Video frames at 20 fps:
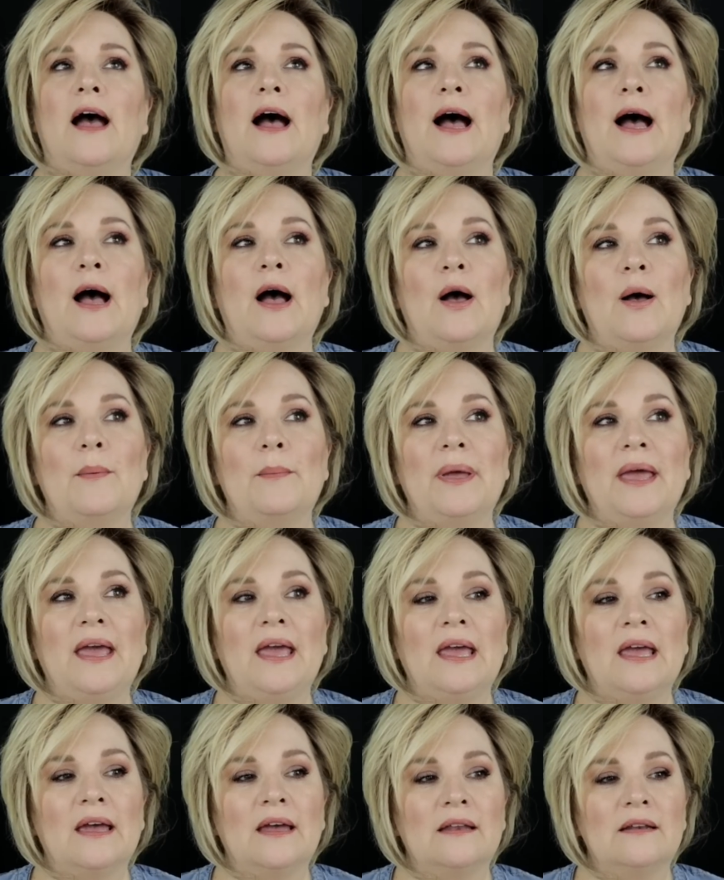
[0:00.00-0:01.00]
Um,
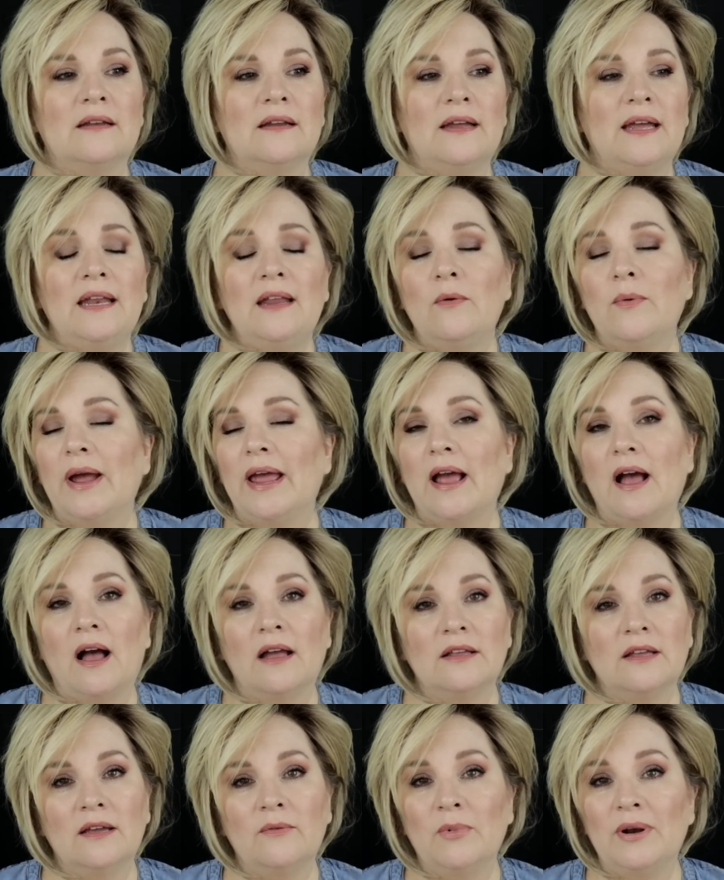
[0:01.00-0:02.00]
and anyway,
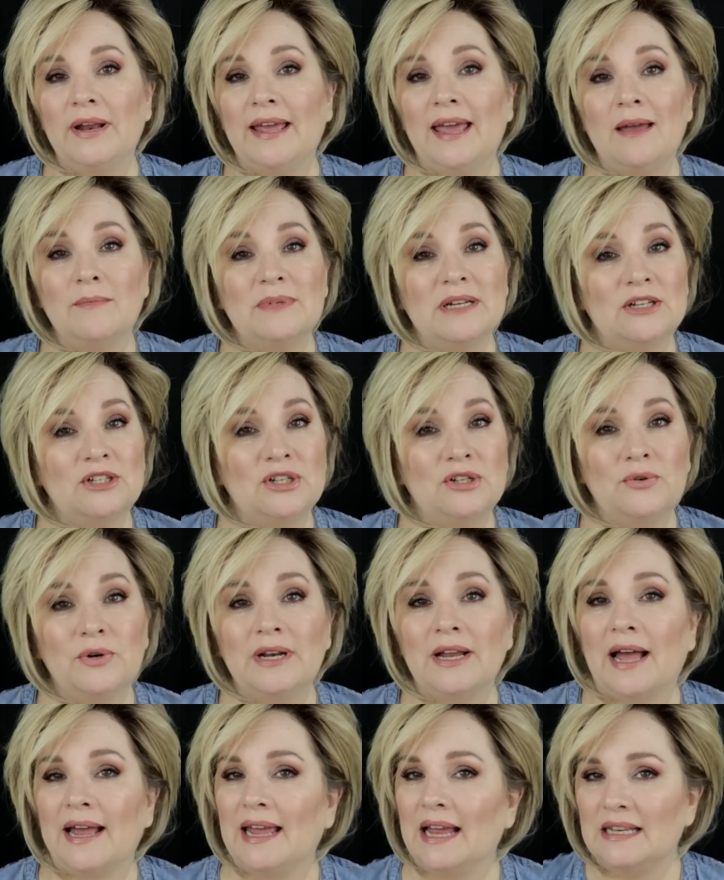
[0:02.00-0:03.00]
I, when it came down to
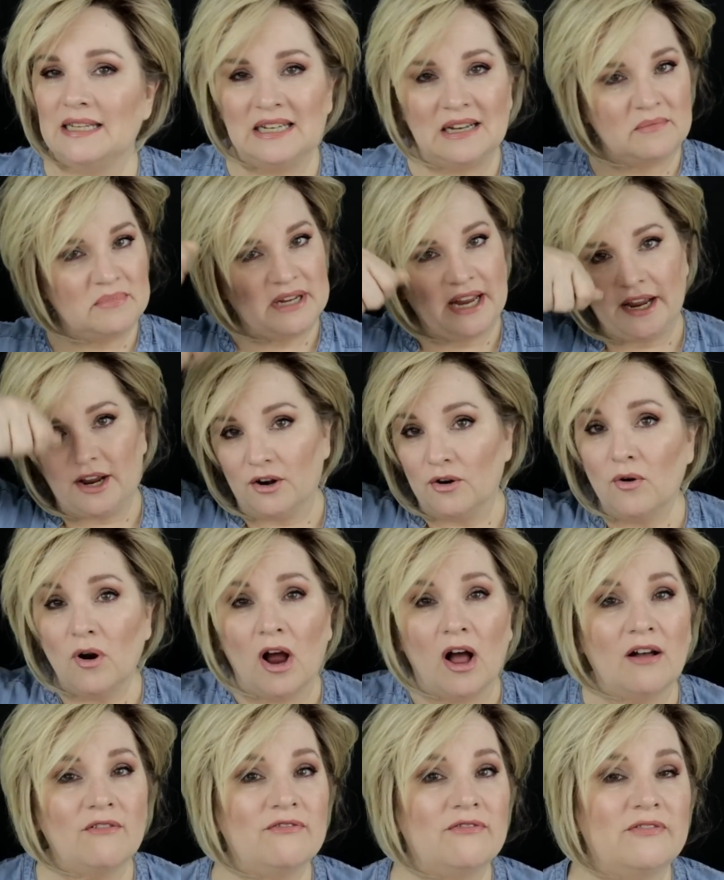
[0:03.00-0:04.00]
it, I ended up taking her
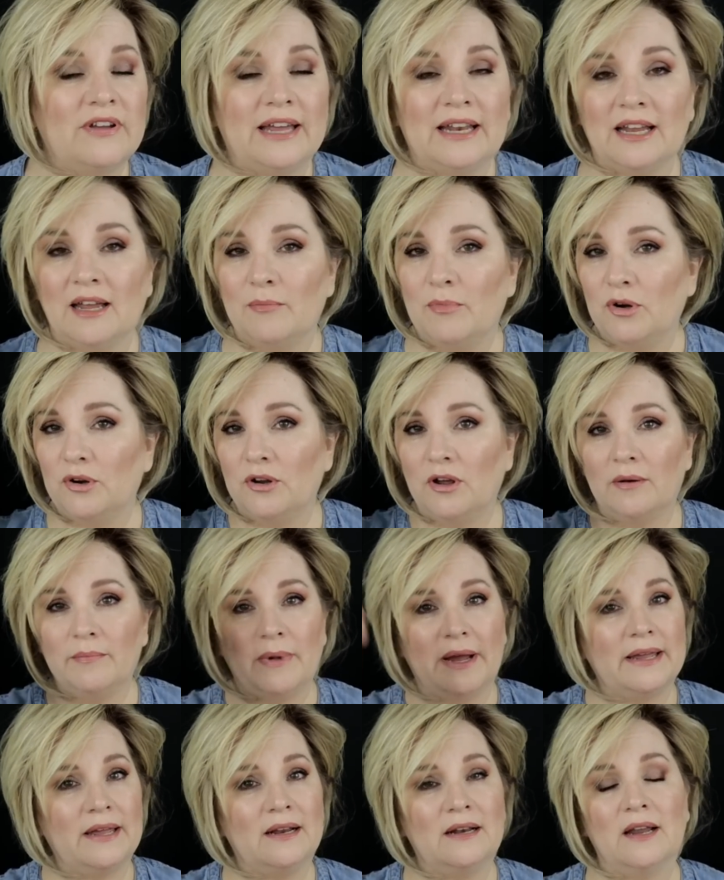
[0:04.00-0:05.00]
off and I put on
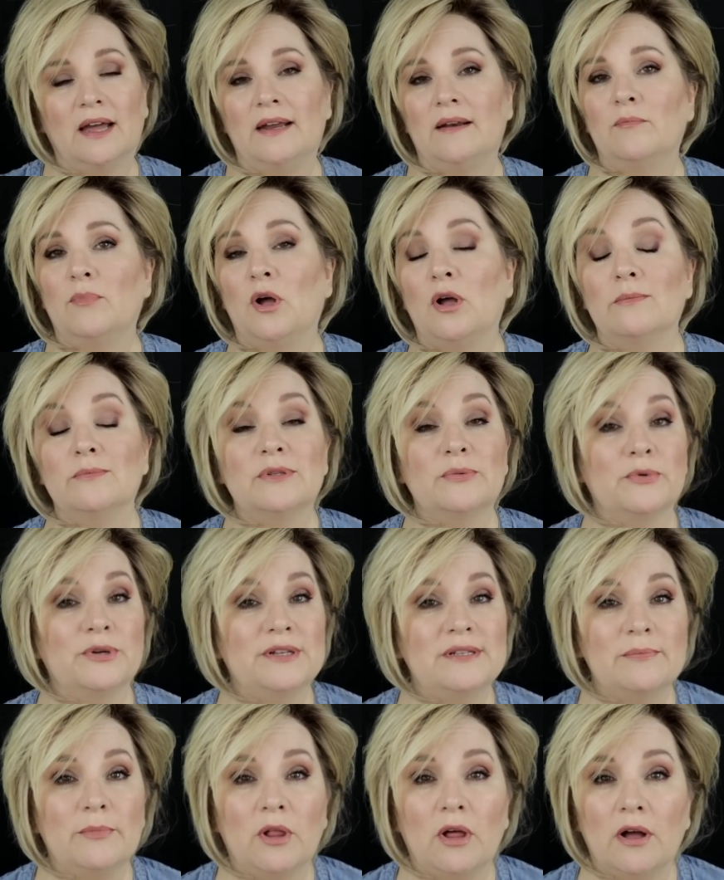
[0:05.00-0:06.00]
my Ignite in Palm
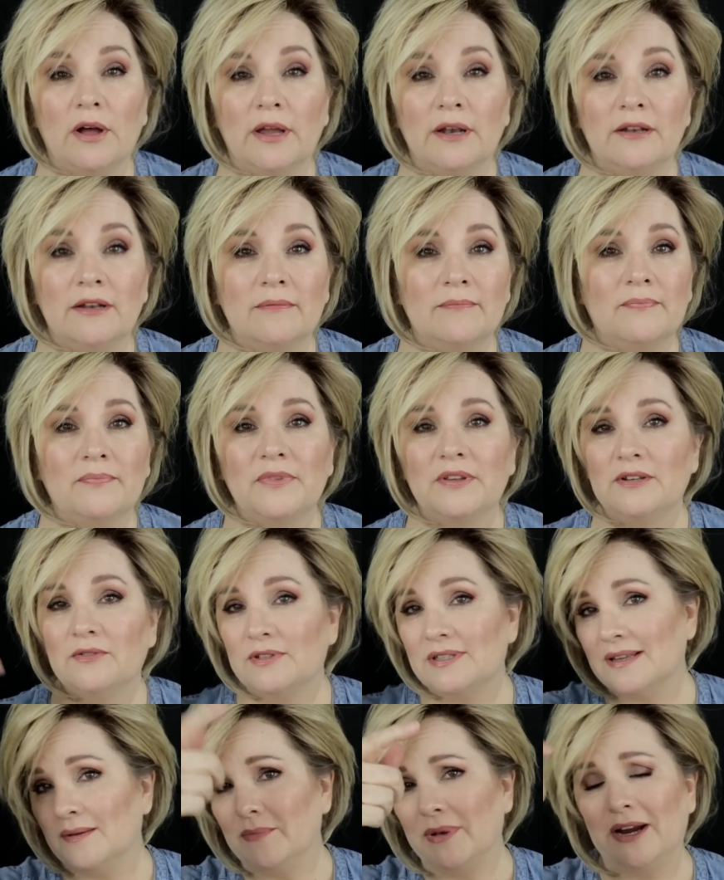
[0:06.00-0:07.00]
Springs Blonde
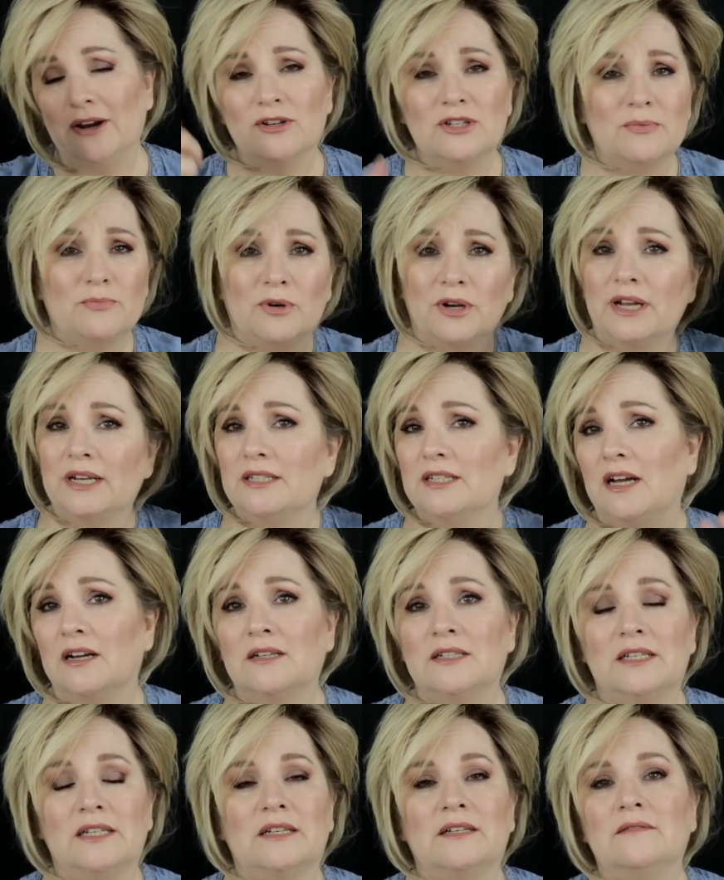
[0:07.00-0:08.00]
some hairspray,
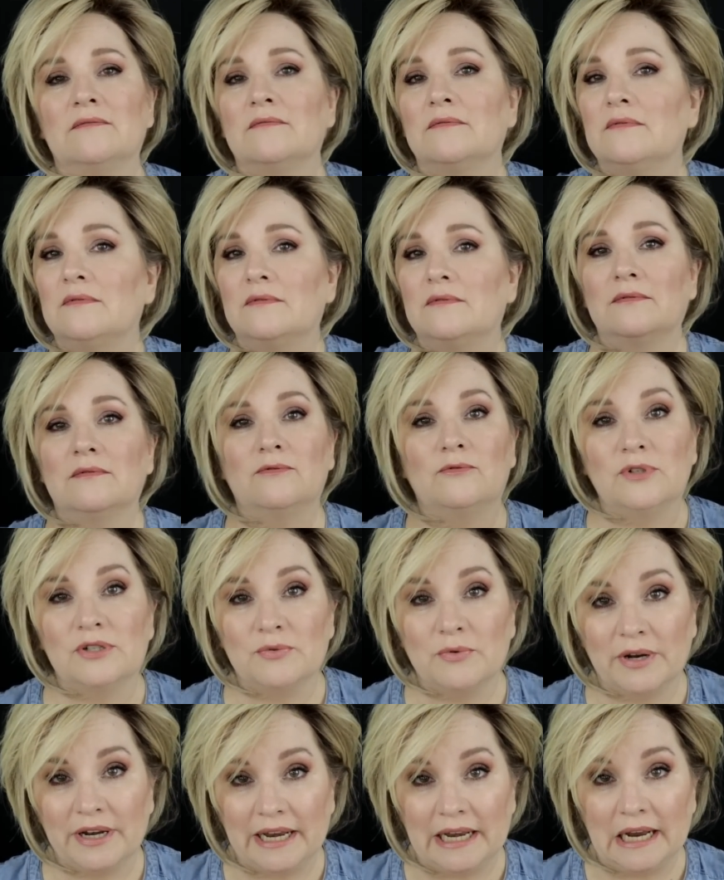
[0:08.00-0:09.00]
tucked it,
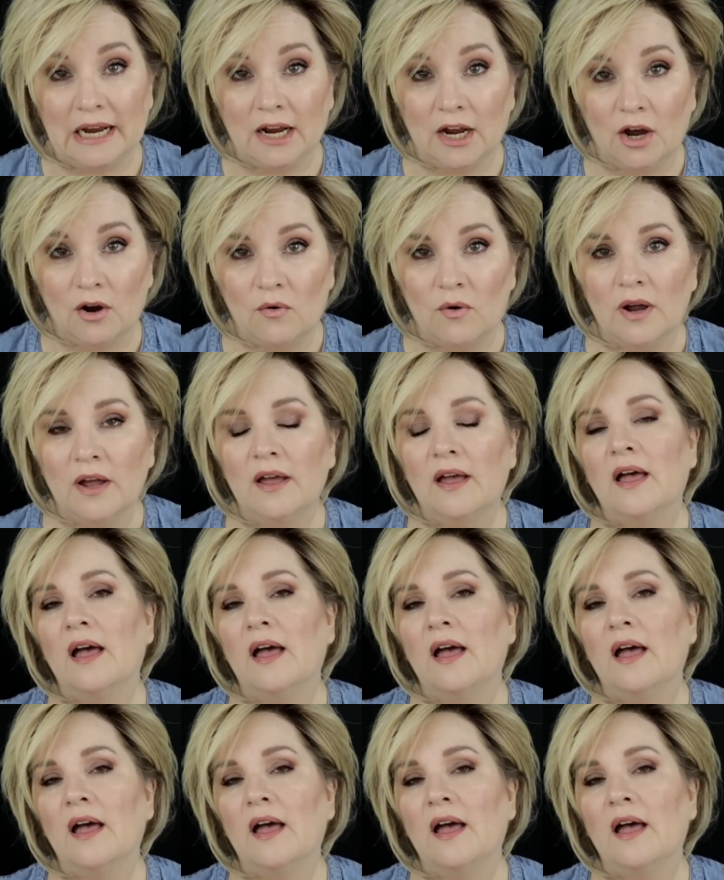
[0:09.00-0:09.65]
was ready to go.